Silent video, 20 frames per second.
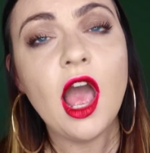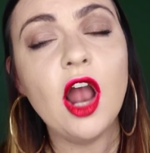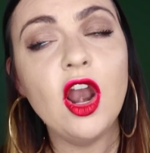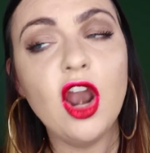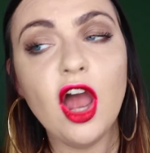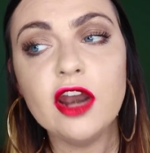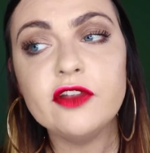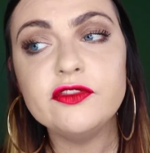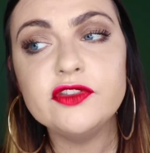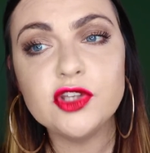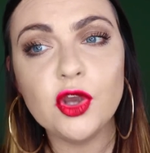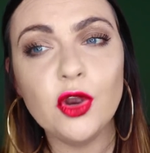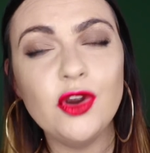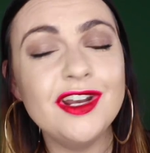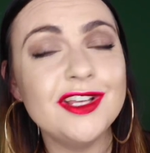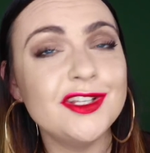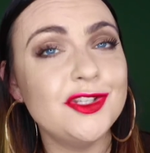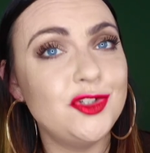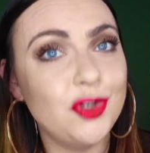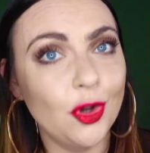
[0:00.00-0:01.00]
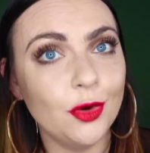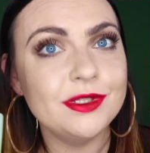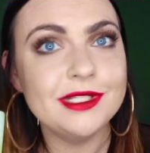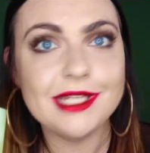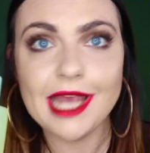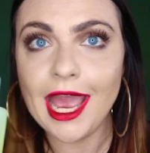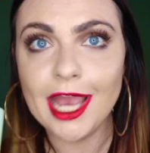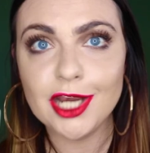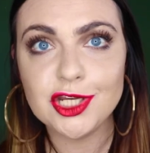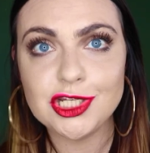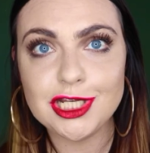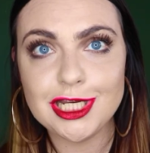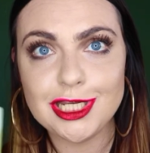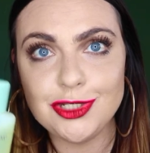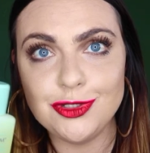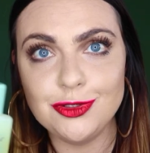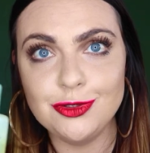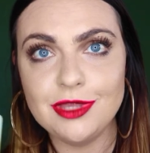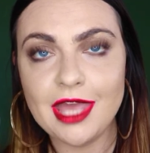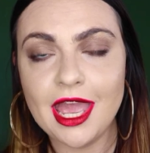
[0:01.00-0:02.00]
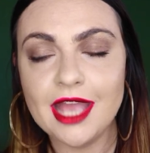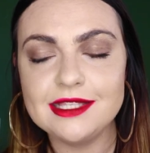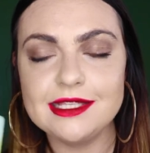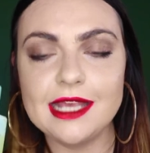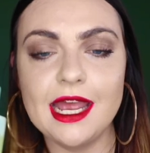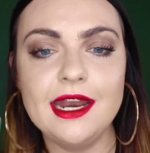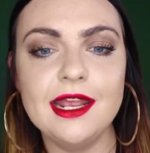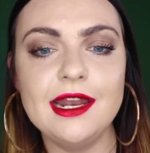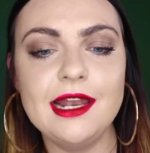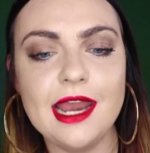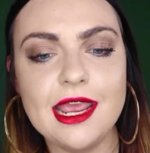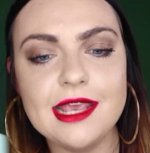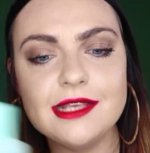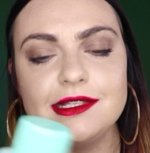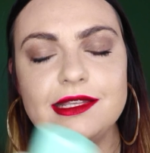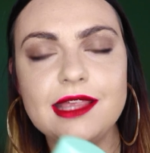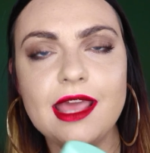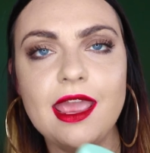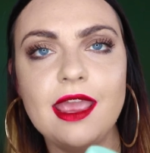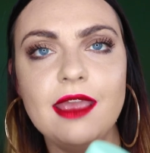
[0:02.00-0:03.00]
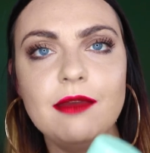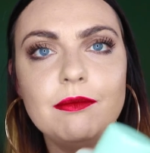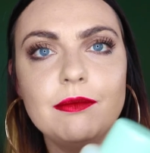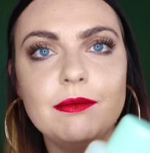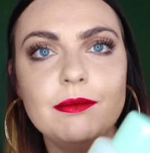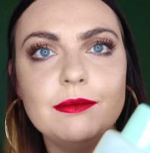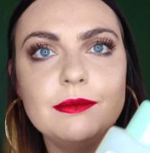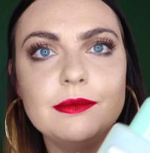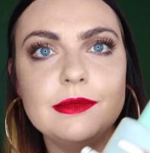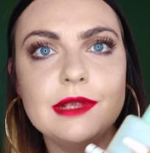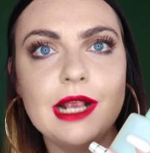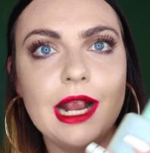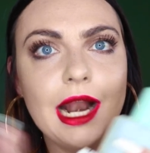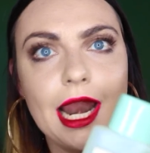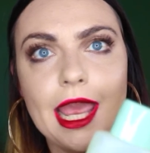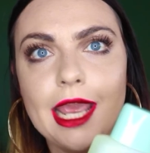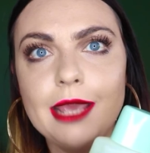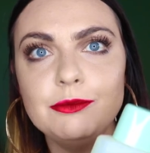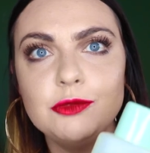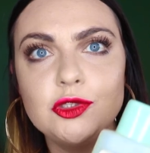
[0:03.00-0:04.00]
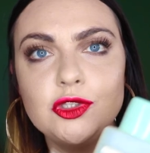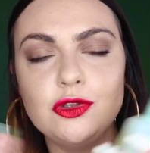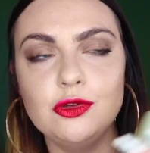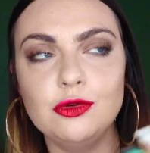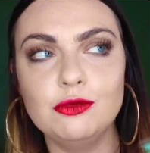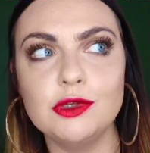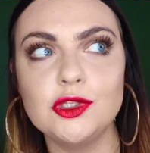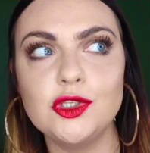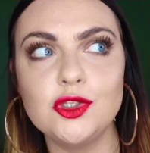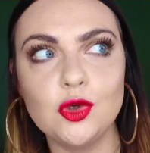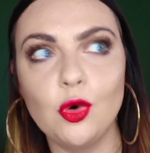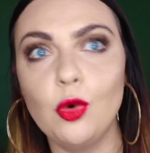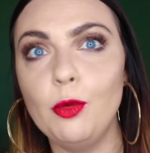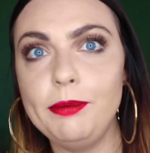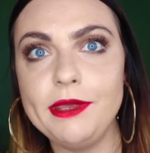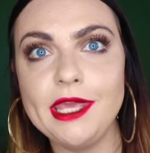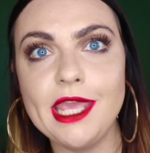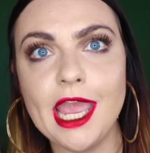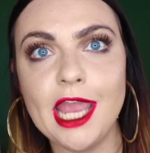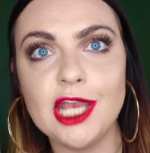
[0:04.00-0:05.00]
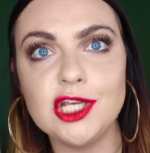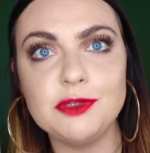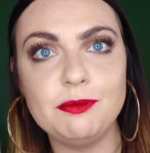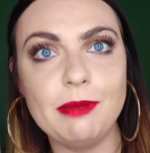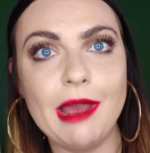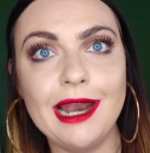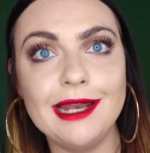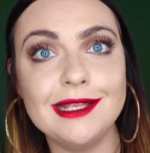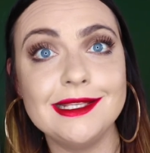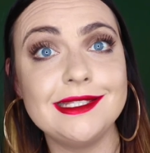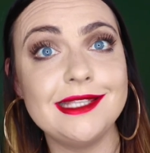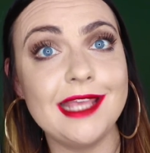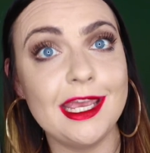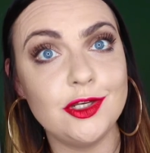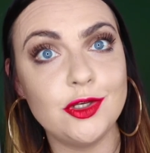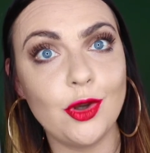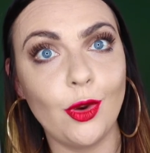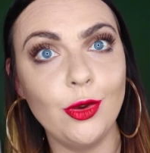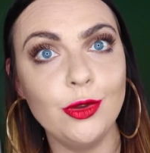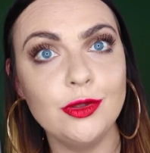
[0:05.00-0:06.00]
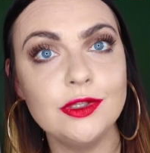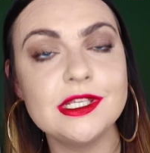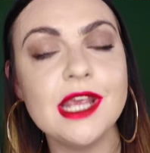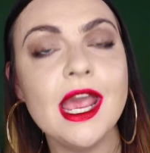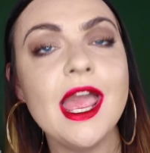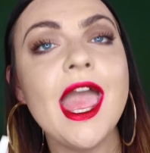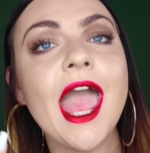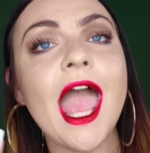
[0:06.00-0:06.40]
A lot of toners don't actually do that and unless they claim to restore pH balance, they don't.